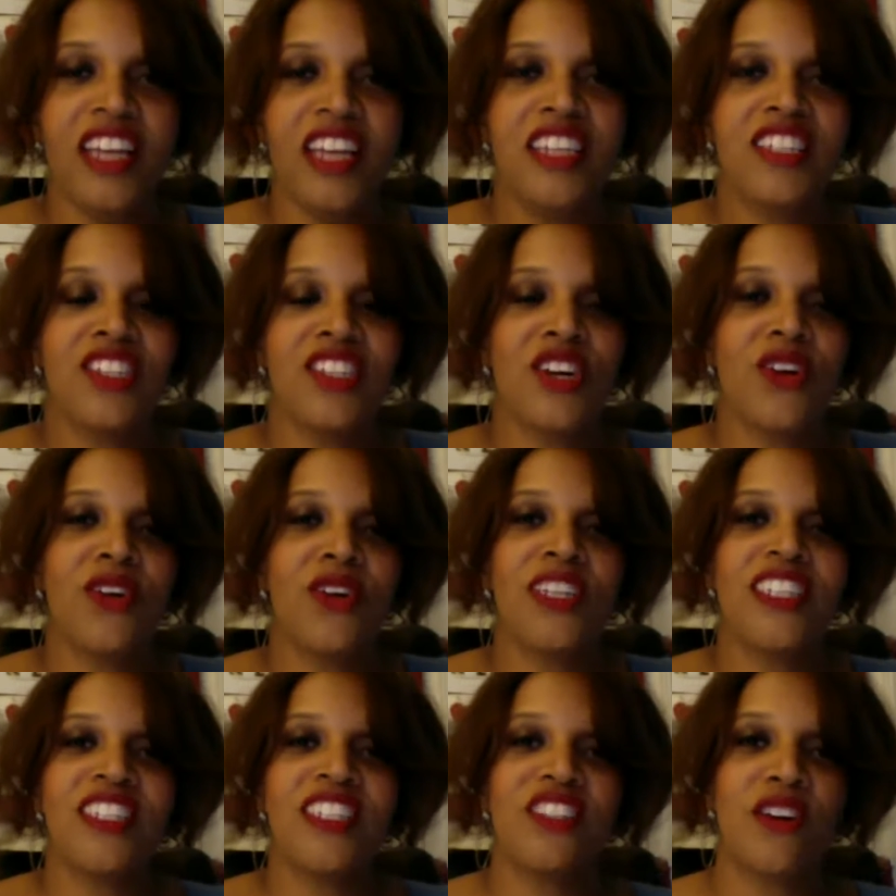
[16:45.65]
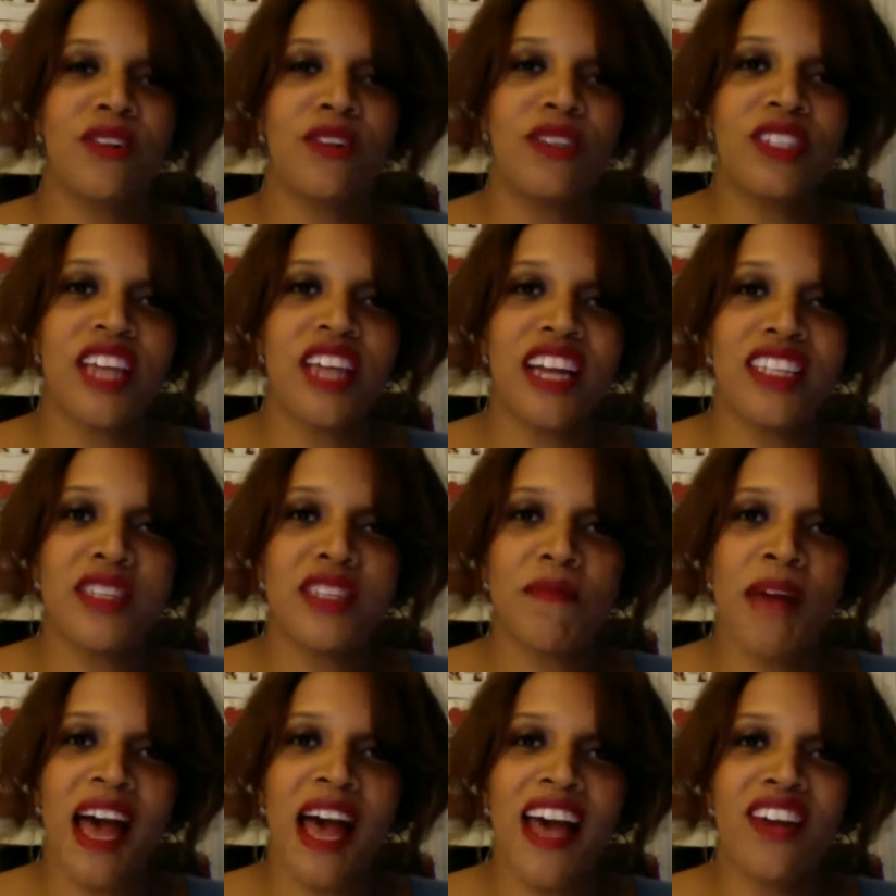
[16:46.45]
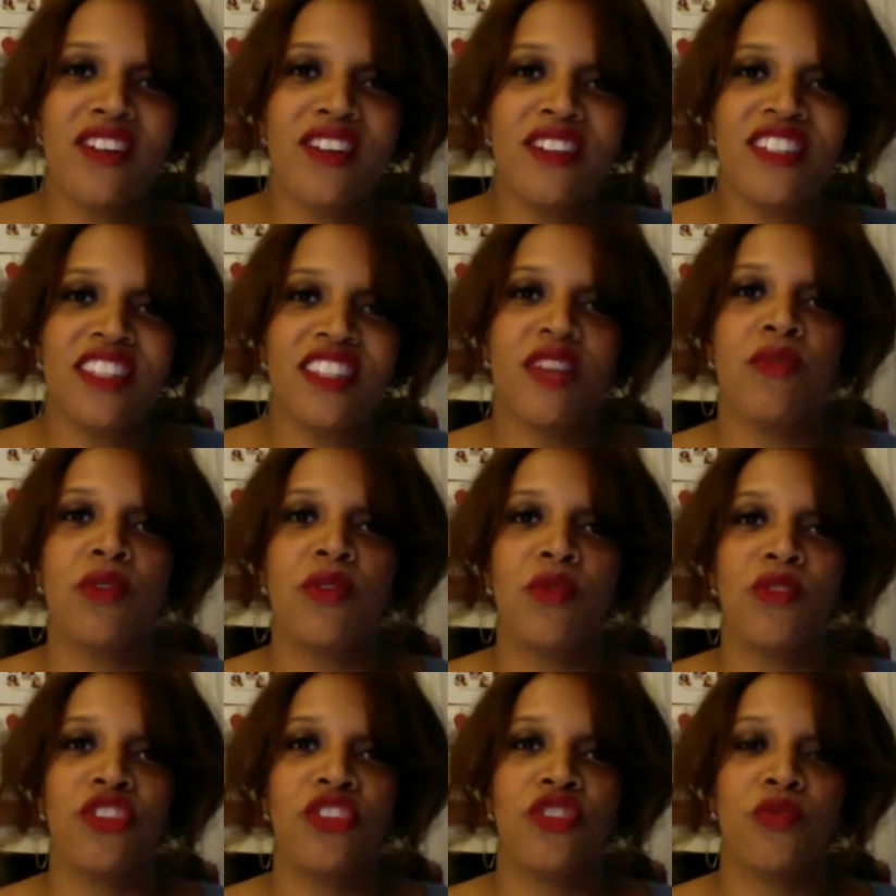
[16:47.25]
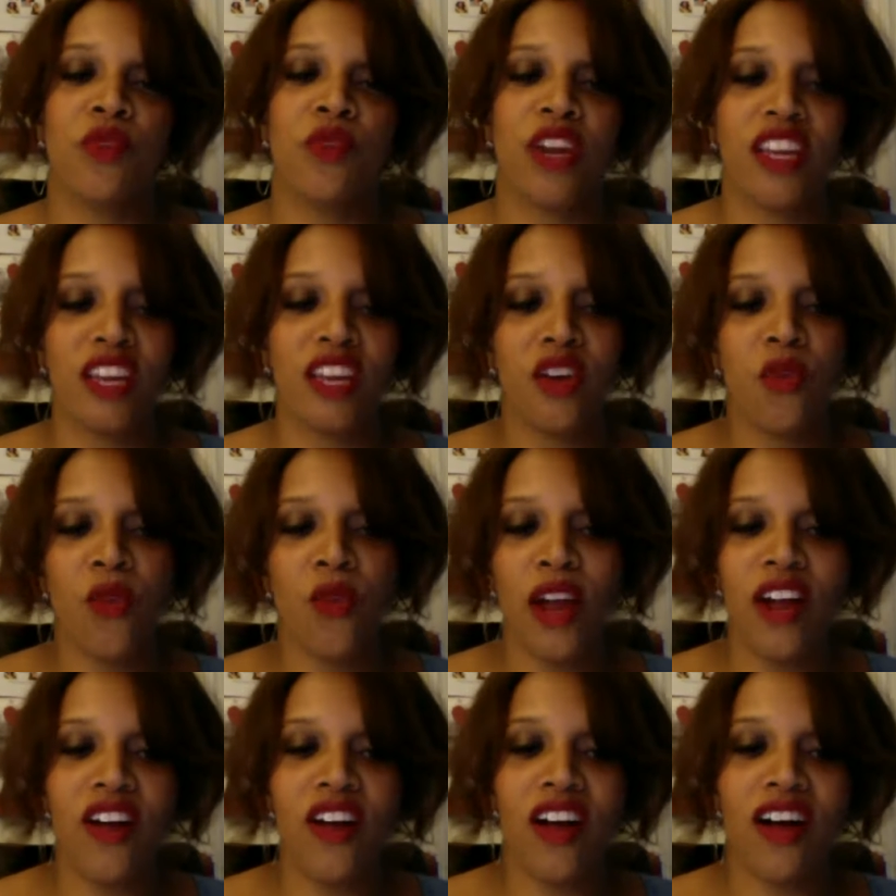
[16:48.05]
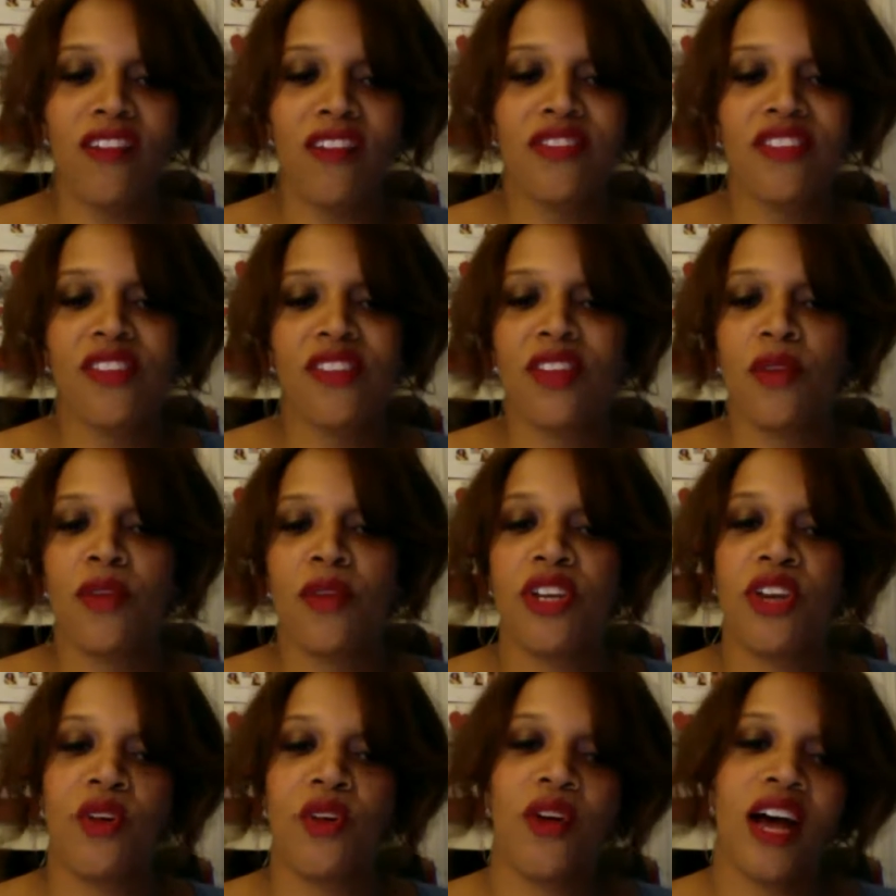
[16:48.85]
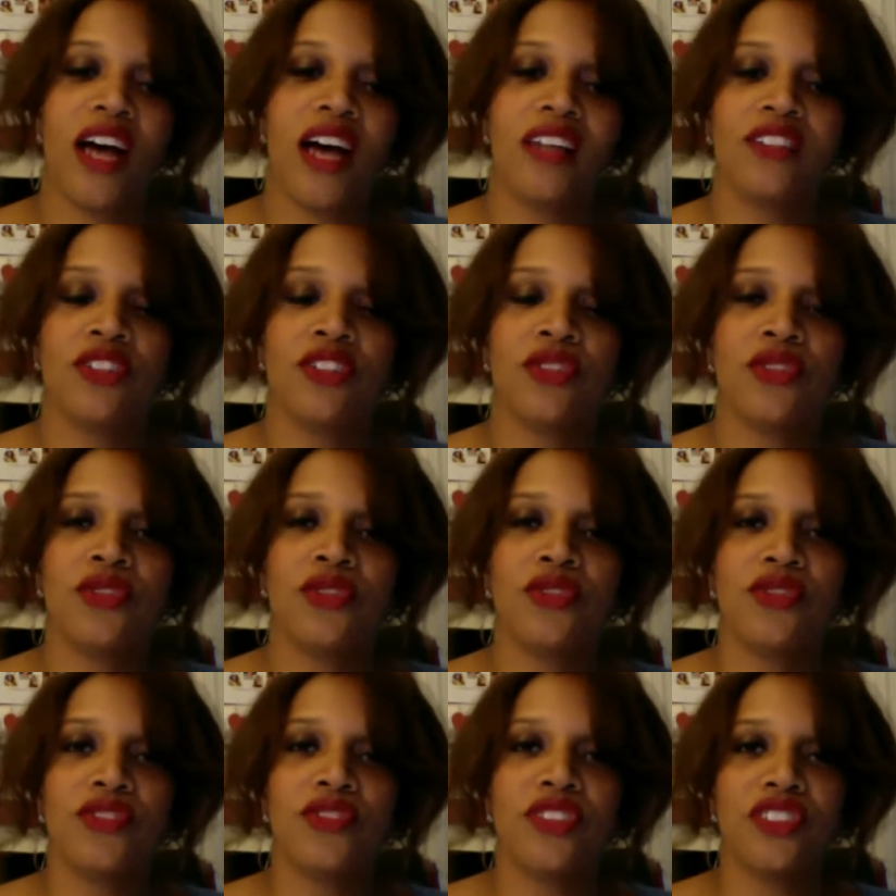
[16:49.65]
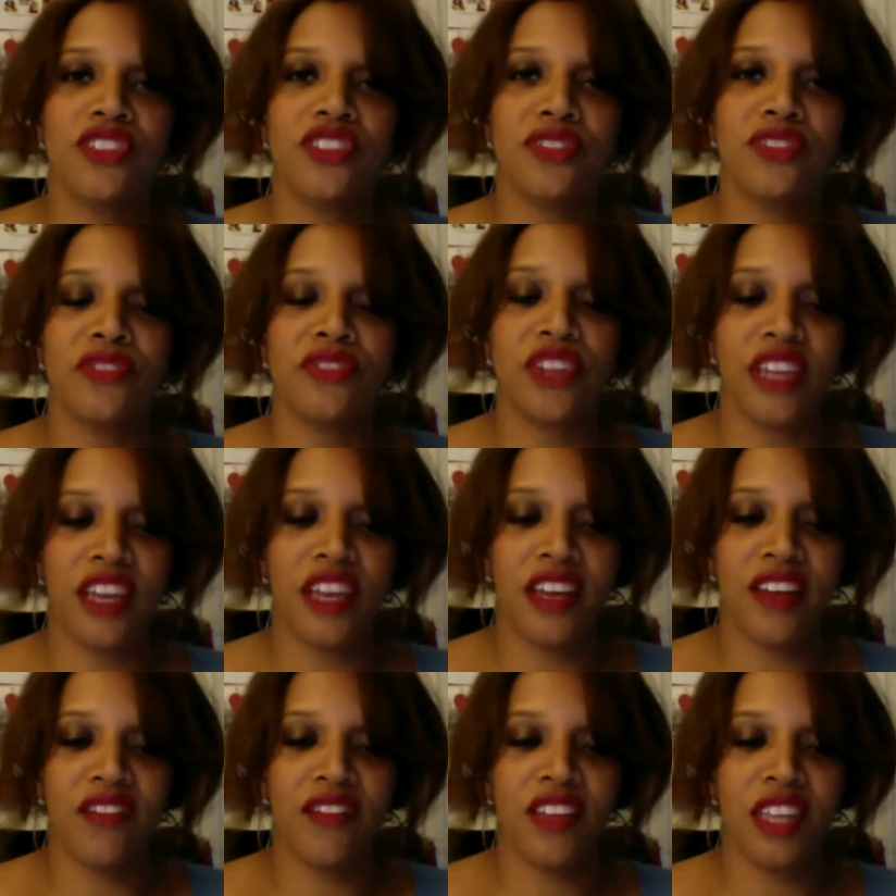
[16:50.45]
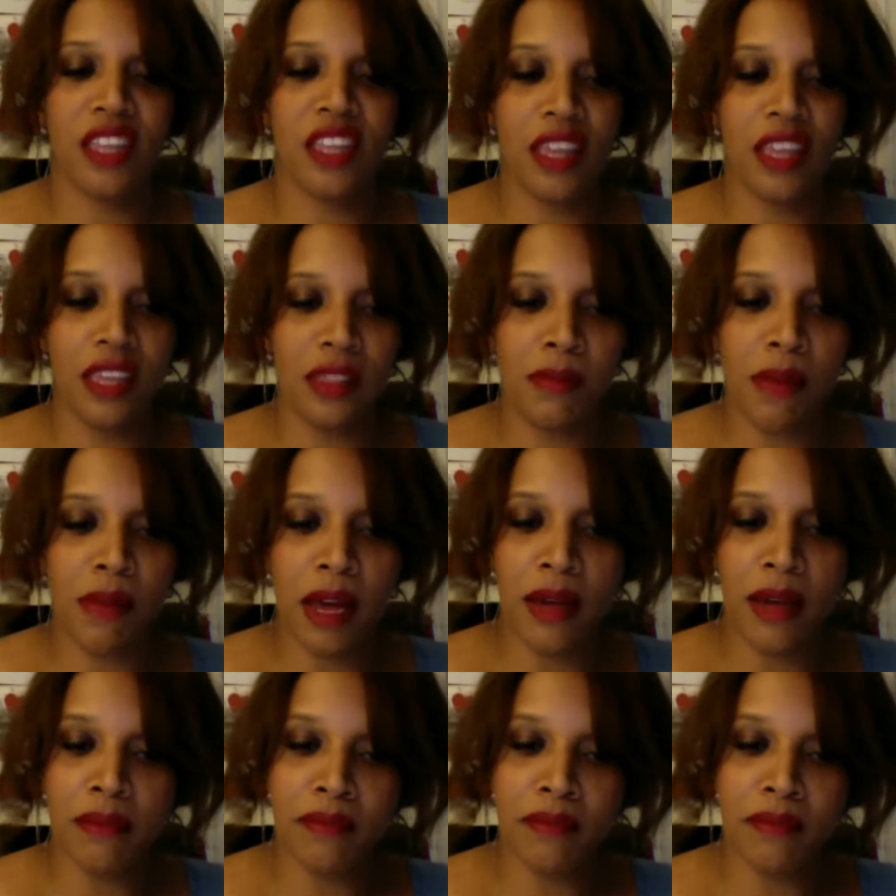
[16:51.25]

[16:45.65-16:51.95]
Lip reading: So it's those kinds of patterns that we just want to get aware of so that we know how to forgive and clean them up.